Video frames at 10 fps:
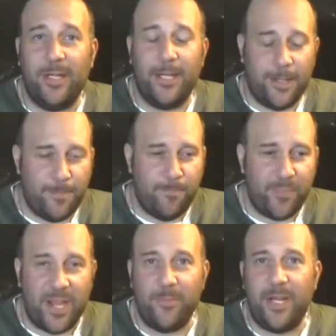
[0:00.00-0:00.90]
um,
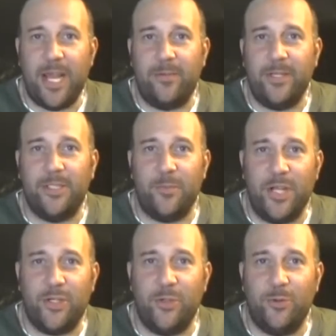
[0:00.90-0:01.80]
I've been having some
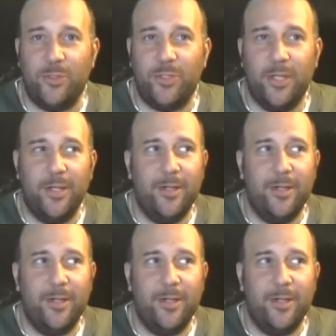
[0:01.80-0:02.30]
issues